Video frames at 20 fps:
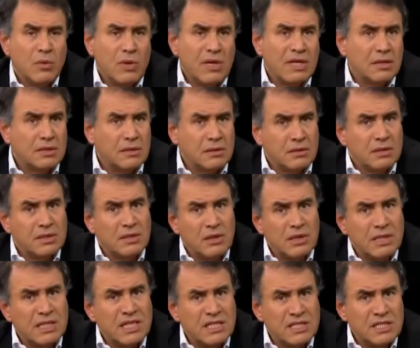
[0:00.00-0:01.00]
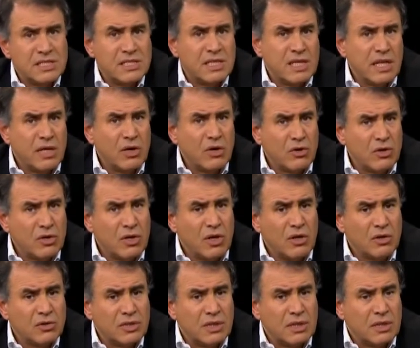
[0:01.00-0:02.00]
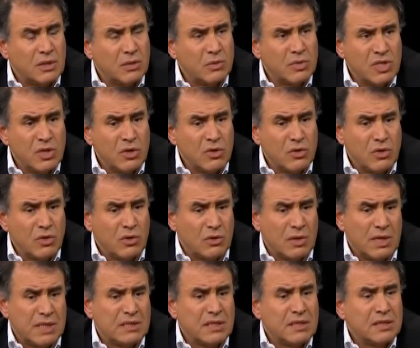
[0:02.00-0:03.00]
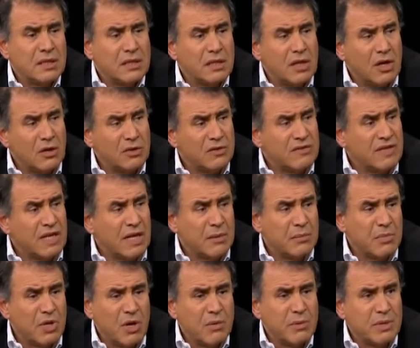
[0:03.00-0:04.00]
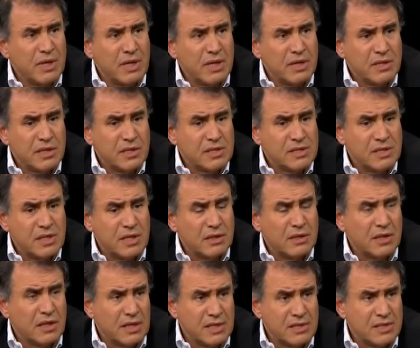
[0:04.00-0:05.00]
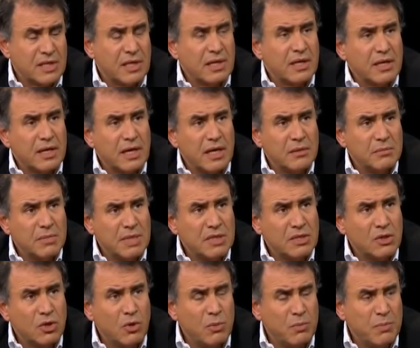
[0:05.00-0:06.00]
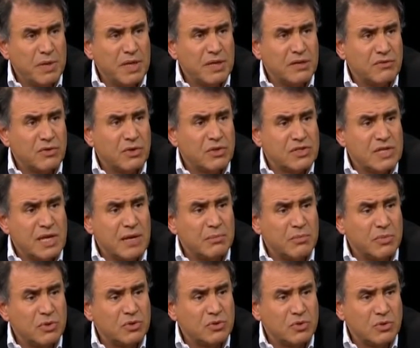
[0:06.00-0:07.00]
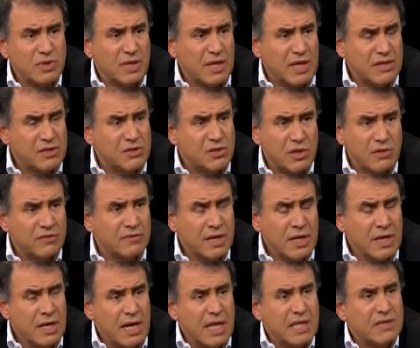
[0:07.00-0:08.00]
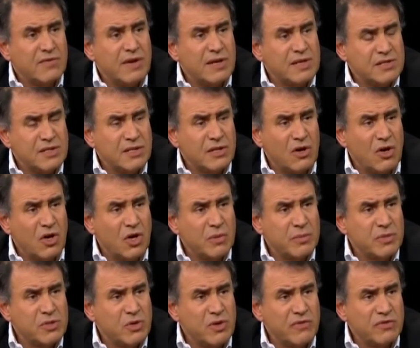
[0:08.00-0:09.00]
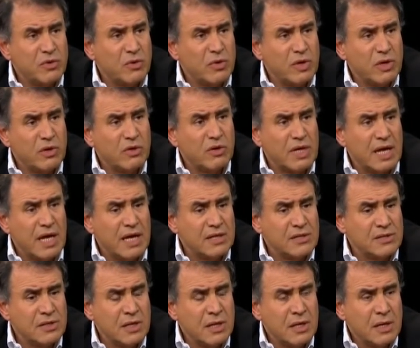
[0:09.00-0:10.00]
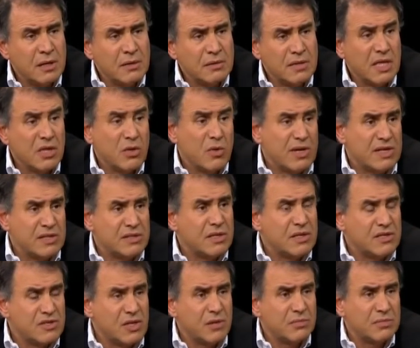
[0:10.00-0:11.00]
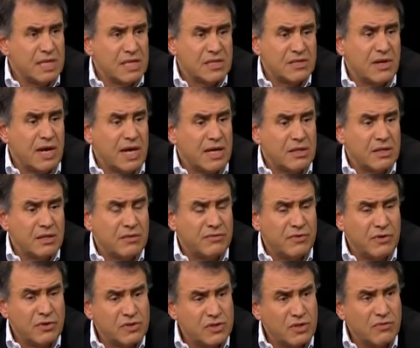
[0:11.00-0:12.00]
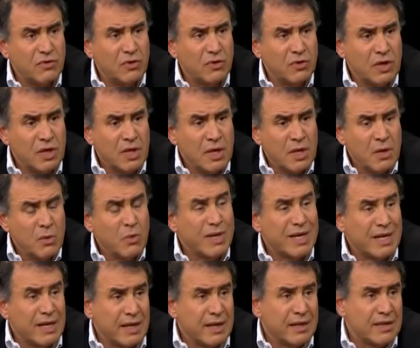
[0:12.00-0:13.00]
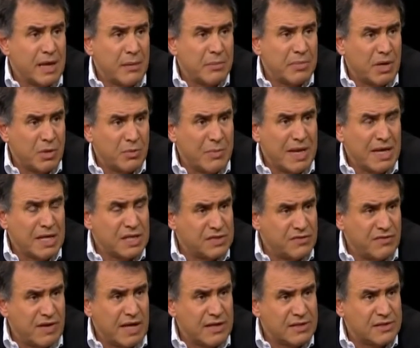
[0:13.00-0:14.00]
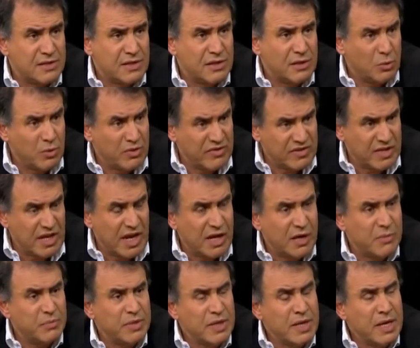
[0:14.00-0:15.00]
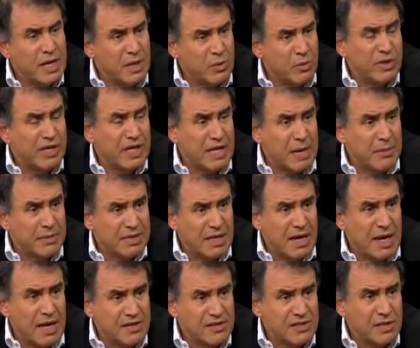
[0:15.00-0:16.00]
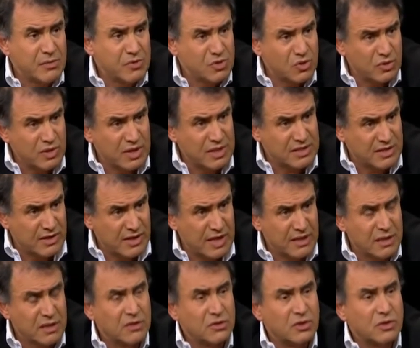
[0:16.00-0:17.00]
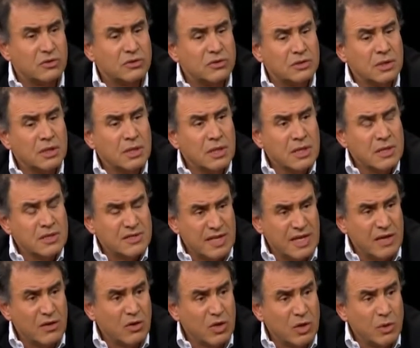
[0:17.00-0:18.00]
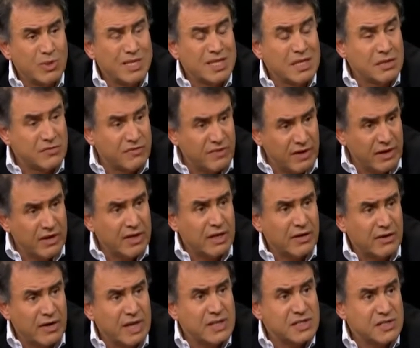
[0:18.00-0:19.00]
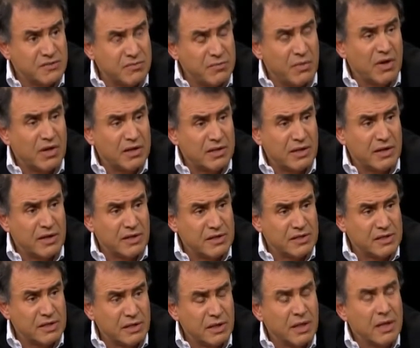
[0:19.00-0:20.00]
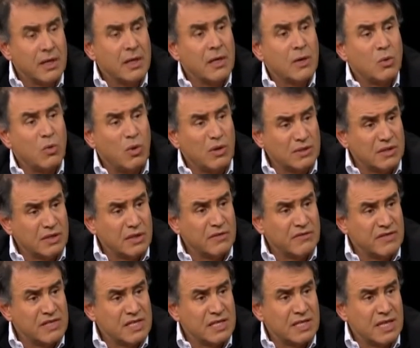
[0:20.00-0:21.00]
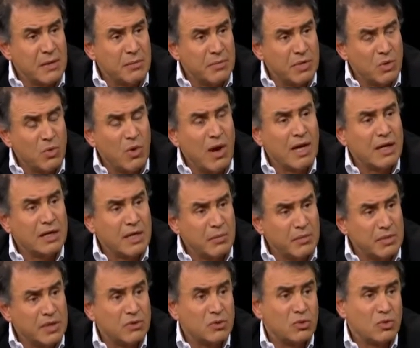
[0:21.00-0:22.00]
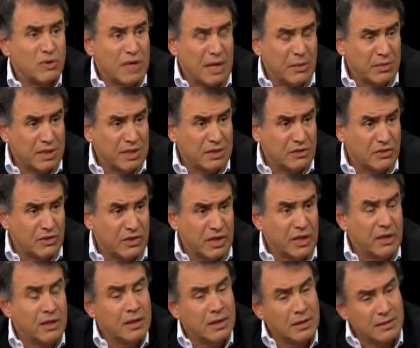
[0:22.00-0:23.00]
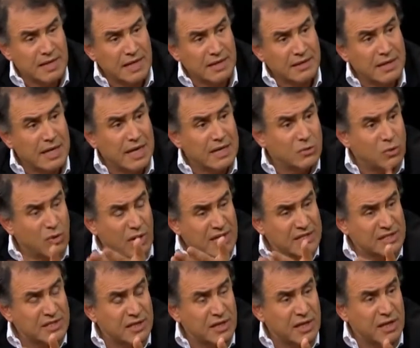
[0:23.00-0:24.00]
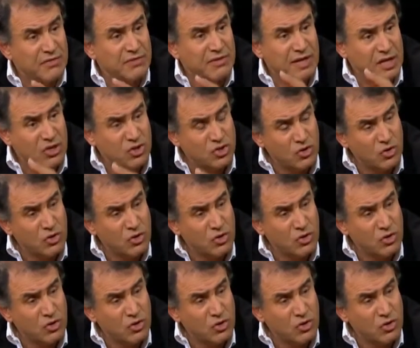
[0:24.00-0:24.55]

Well, there is a ceiling or not, we don't know. I think that a lot of the unemployment rate is certainly cyclical. But compared, for example, to the rest of advanced economies, you have to recognize the U.S. did some things right. First of all, we cleaned up our banks faster with TARP, and we recapitalized them, so there is credit growth. Right. Secondly, we did very aggressive monetary easing, quantitative easing number 1, number 2, number 3. That led to asset reflation.